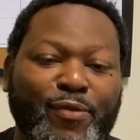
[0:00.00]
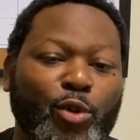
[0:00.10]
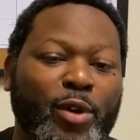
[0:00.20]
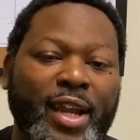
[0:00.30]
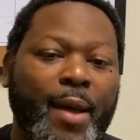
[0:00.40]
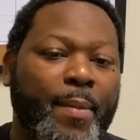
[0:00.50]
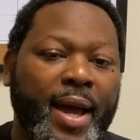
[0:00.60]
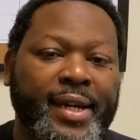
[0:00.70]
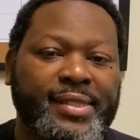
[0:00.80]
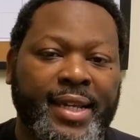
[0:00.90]
if you are not
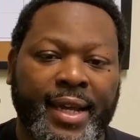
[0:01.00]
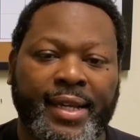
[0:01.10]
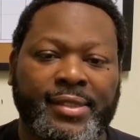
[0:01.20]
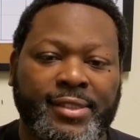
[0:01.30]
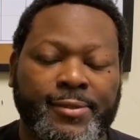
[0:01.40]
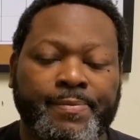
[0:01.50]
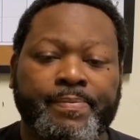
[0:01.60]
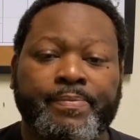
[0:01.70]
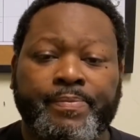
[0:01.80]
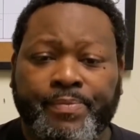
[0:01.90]
monetized.
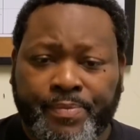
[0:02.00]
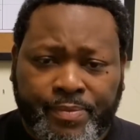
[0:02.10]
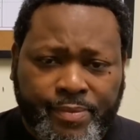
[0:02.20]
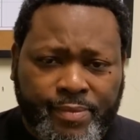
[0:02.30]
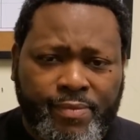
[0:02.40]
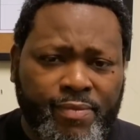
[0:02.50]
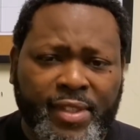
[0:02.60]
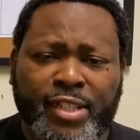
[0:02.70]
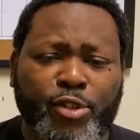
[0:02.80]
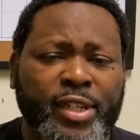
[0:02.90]

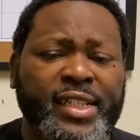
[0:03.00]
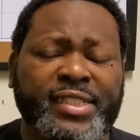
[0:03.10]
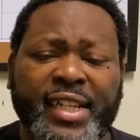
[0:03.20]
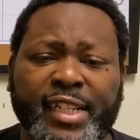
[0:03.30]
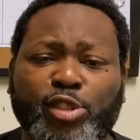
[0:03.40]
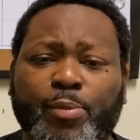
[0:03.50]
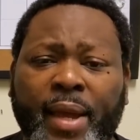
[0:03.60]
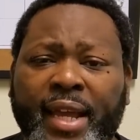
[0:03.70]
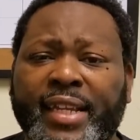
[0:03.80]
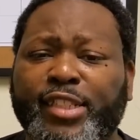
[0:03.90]
You need to change your
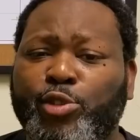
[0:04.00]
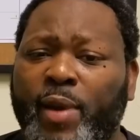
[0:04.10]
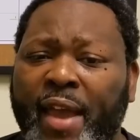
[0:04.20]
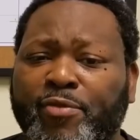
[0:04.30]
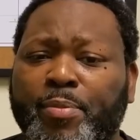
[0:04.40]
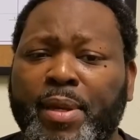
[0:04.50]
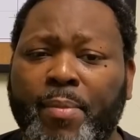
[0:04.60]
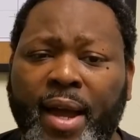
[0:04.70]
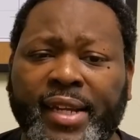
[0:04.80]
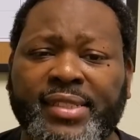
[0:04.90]
mind that you have to be
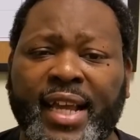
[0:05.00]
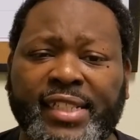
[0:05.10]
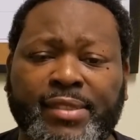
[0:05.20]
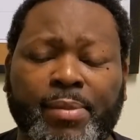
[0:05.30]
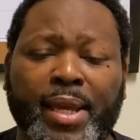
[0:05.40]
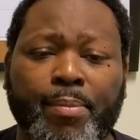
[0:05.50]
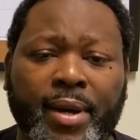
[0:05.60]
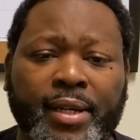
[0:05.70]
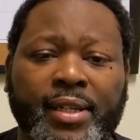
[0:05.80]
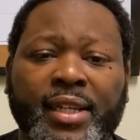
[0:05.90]
monetized to make
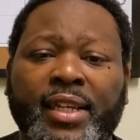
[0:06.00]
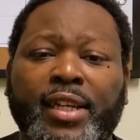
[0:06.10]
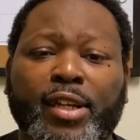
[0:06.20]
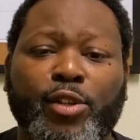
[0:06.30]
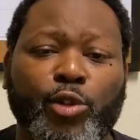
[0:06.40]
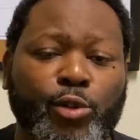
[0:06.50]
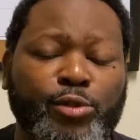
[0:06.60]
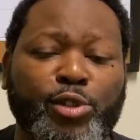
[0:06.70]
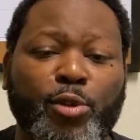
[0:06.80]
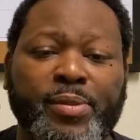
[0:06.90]
money.
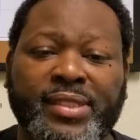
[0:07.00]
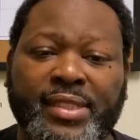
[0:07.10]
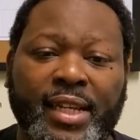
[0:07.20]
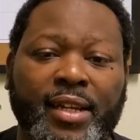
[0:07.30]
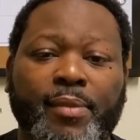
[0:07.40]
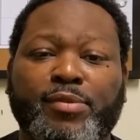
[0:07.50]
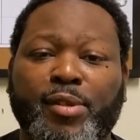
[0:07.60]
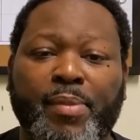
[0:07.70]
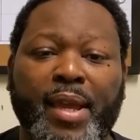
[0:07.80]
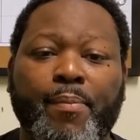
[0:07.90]
YouTube is set up
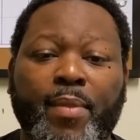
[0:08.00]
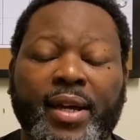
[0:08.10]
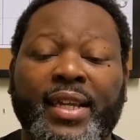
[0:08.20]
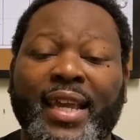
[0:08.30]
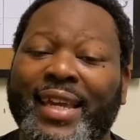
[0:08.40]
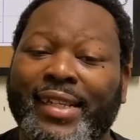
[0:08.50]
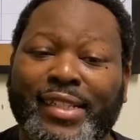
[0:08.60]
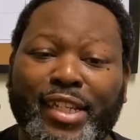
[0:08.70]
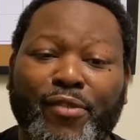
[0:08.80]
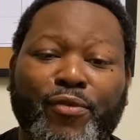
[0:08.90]
to make money in
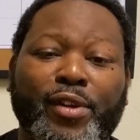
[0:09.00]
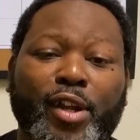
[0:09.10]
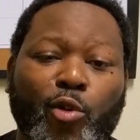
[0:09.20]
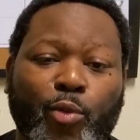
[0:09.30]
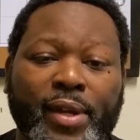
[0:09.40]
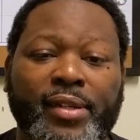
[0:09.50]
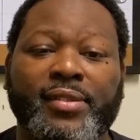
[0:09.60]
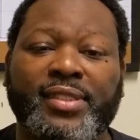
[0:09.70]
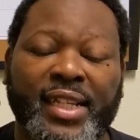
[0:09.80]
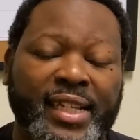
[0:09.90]
different
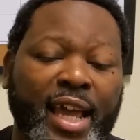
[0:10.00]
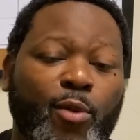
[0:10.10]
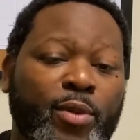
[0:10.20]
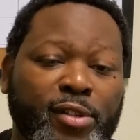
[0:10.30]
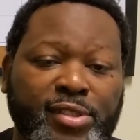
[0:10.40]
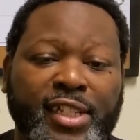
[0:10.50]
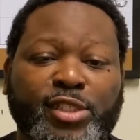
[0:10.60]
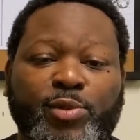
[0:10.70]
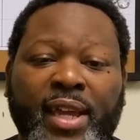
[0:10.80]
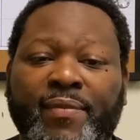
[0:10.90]
arenas, and I will
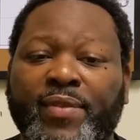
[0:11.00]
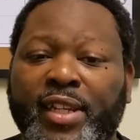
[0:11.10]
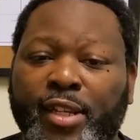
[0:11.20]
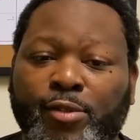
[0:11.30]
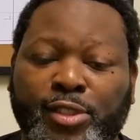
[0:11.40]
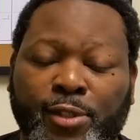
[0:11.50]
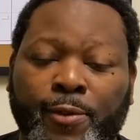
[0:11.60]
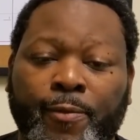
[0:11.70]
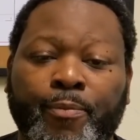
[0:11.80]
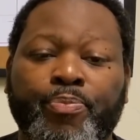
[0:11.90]
touch on that video
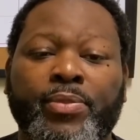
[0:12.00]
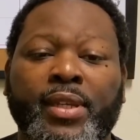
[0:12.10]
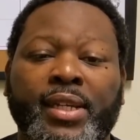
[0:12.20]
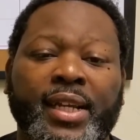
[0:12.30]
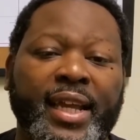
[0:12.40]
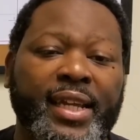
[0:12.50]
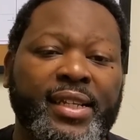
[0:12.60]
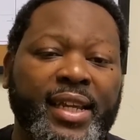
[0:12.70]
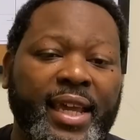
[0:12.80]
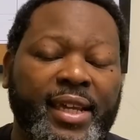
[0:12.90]
soon.
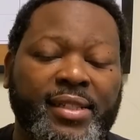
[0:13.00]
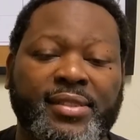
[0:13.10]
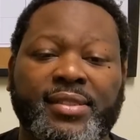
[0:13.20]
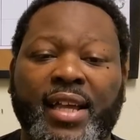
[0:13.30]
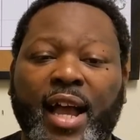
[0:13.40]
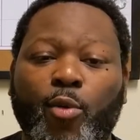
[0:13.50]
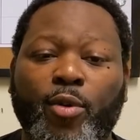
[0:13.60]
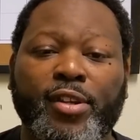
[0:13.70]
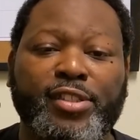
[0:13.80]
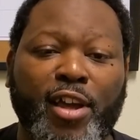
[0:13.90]
And next, I
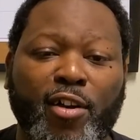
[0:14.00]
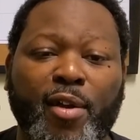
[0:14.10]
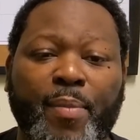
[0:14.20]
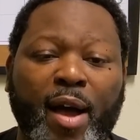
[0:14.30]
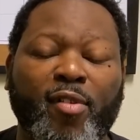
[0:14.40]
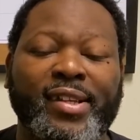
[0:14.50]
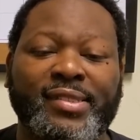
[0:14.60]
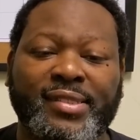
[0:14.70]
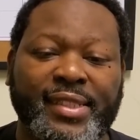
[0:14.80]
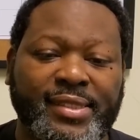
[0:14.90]
want to talk about
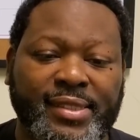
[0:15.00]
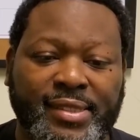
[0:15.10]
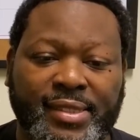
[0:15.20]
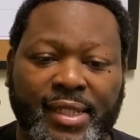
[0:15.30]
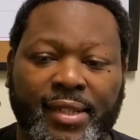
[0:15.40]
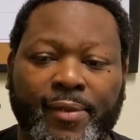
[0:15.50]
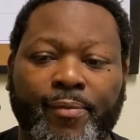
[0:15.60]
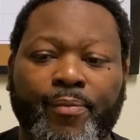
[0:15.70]
consistency.